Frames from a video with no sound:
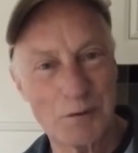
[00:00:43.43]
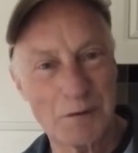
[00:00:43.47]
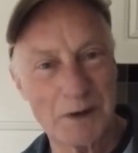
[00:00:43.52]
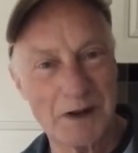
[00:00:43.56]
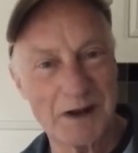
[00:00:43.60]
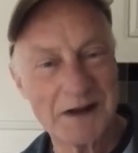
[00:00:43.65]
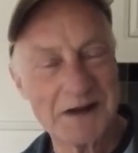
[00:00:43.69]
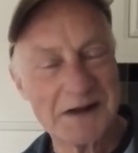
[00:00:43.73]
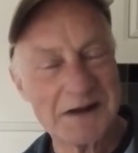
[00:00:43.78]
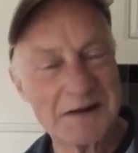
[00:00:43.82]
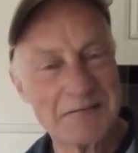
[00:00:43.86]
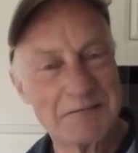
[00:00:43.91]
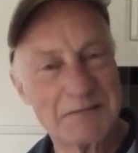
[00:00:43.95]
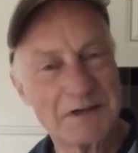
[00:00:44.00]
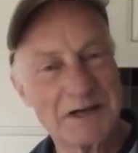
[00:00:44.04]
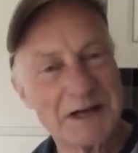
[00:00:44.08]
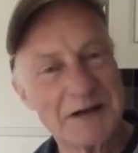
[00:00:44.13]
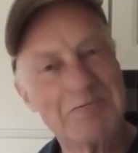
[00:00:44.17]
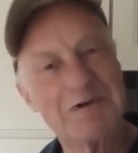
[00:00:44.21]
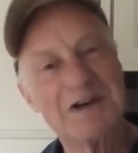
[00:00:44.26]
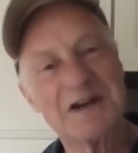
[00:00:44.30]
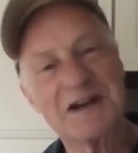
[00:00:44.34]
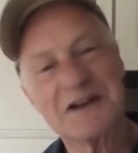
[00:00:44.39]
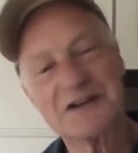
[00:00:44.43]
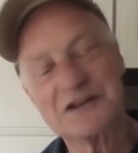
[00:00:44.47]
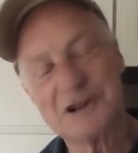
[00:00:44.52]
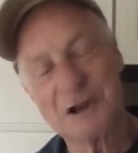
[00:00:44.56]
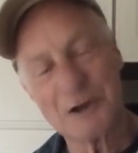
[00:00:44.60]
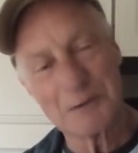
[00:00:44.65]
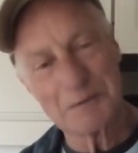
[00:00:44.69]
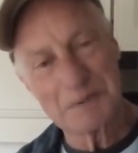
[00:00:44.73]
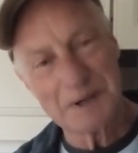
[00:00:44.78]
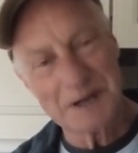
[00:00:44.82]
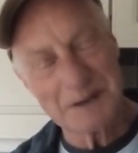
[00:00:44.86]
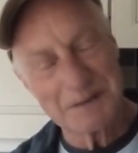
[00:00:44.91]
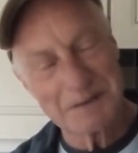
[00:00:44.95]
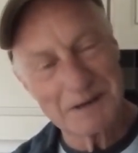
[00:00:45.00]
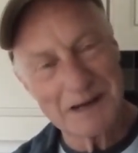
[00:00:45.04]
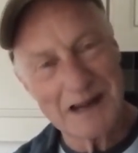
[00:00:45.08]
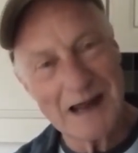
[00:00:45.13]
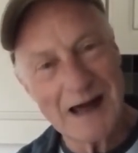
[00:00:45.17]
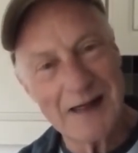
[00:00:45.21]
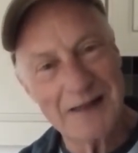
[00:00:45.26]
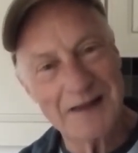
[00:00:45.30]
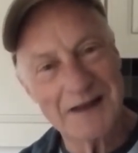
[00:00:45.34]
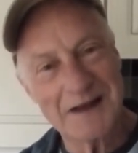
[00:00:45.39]
but believe me, there's a lot of people
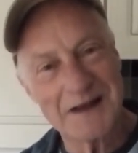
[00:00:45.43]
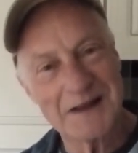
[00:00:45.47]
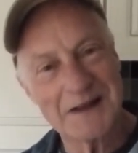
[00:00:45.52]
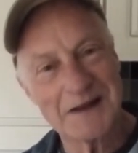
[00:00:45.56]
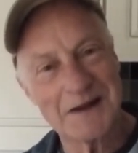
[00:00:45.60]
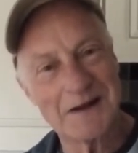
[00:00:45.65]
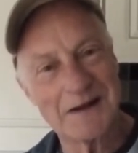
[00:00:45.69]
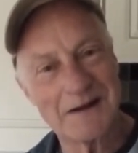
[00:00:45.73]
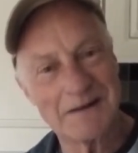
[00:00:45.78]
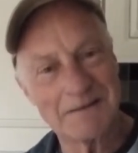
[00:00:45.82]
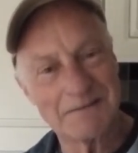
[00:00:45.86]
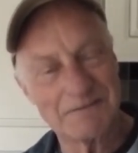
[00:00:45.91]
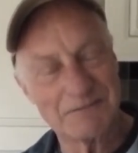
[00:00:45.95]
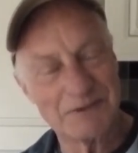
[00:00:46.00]
out there that